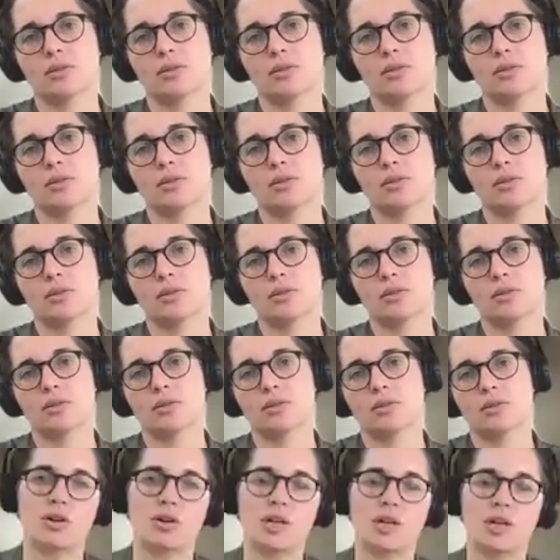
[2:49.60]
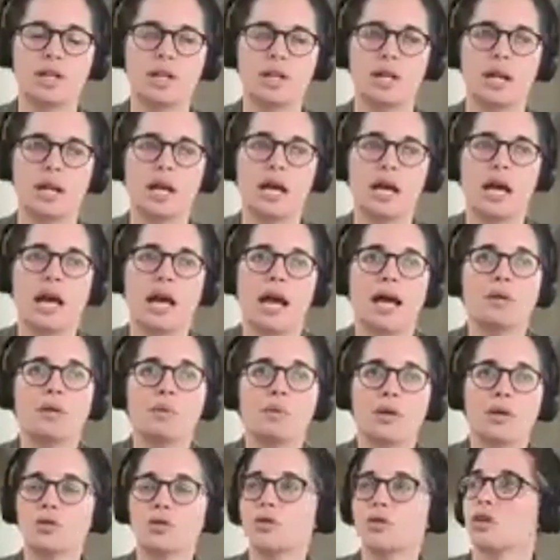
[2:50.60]
more are showing, And we're
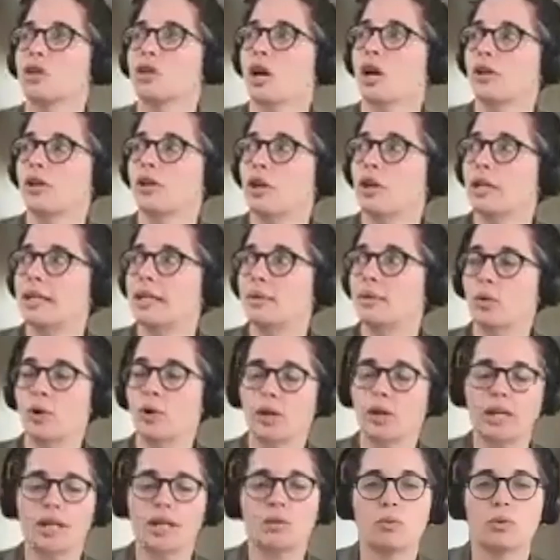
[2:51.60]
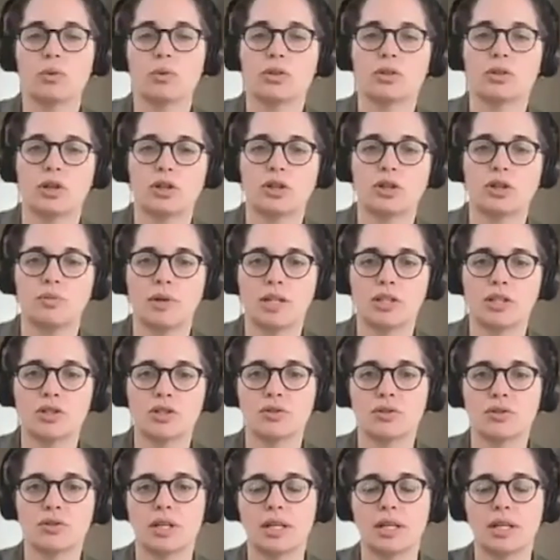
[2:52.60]
also not only working with
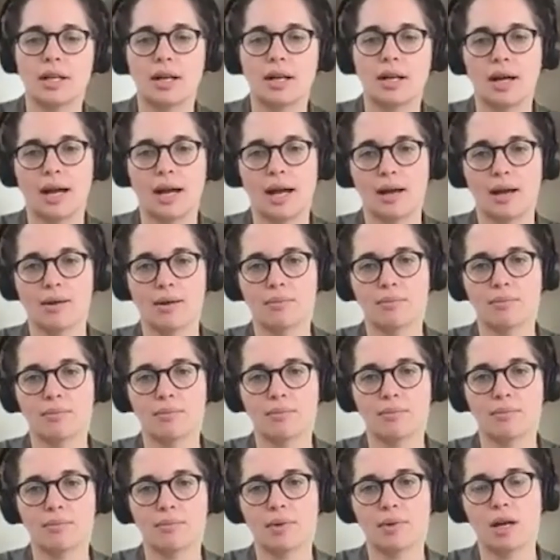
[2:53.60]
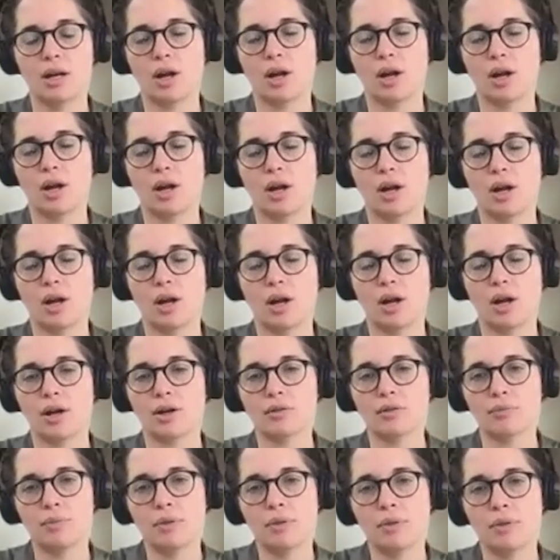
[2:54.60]
documentary, um, a lot, a
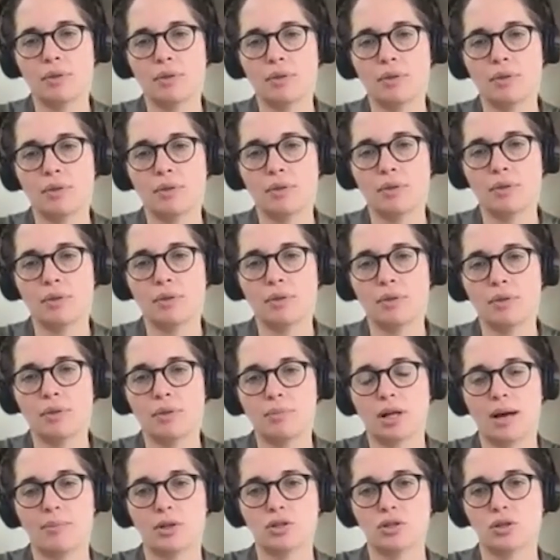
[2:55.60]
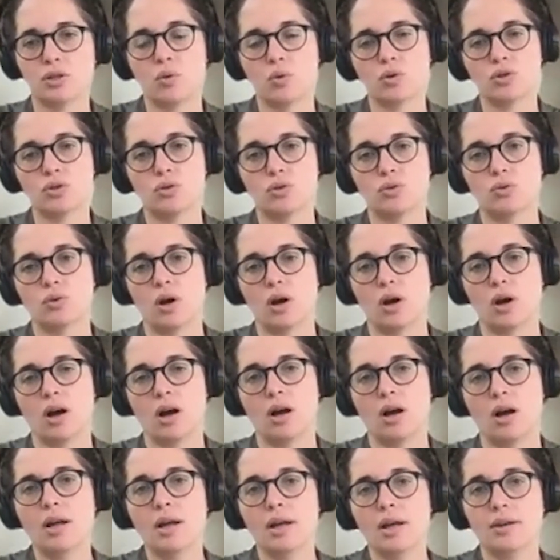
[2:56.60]
lot of people come onto the course
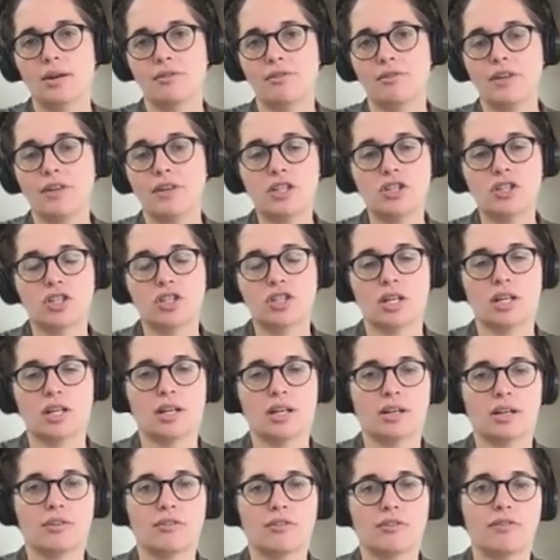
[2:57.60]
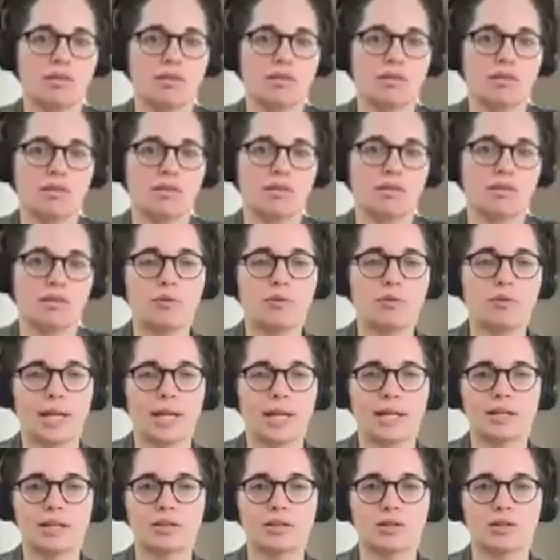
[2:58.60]
who are feature
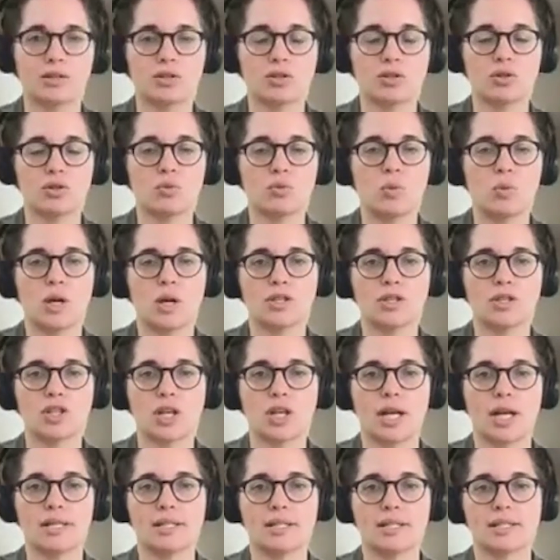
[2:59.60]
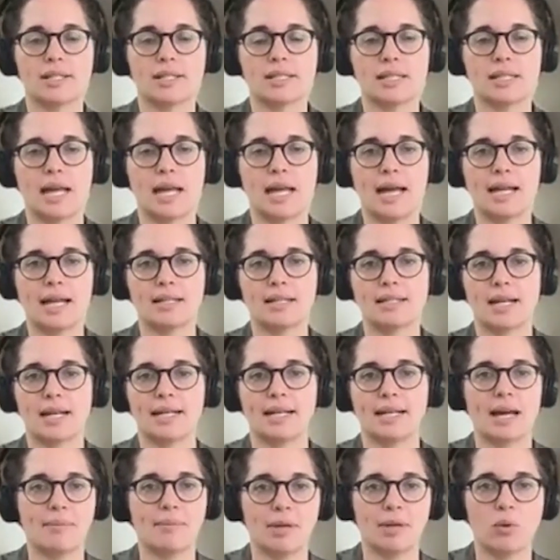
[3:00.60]
fiction filmmakers who want to understand
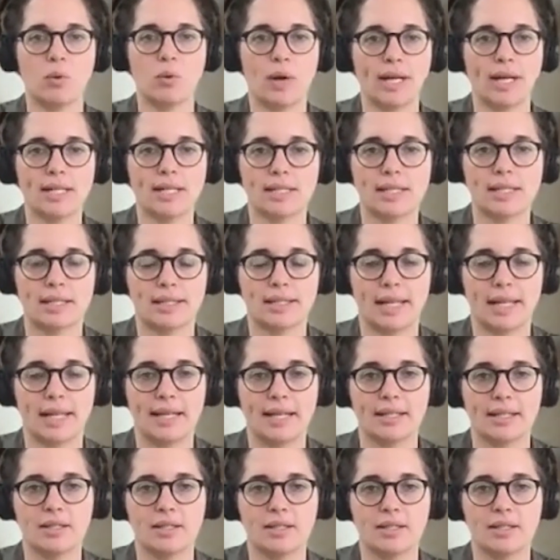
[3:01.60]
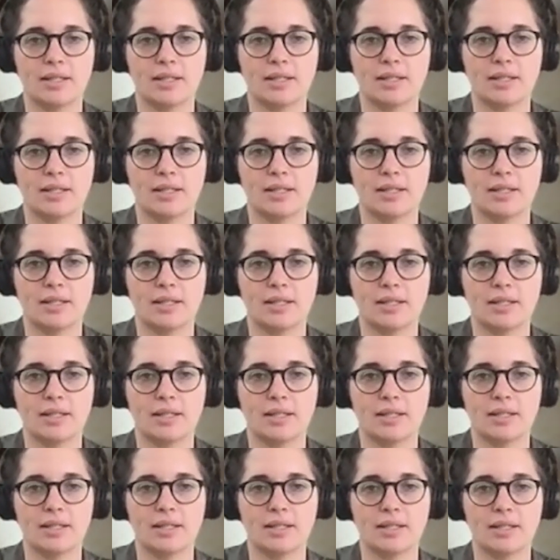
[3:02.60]
dynamic ways that they can dis-
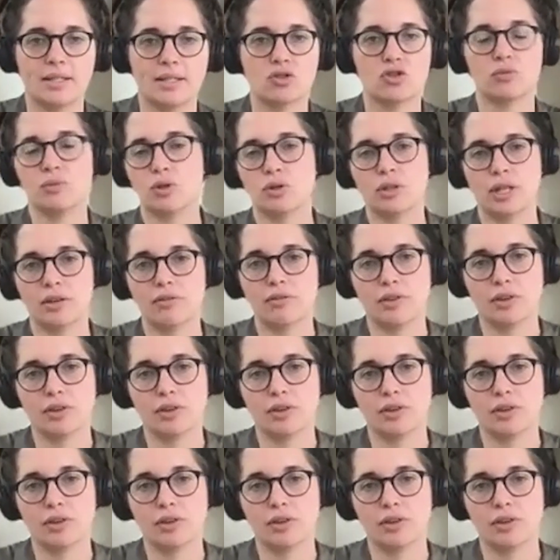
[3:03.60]
distribute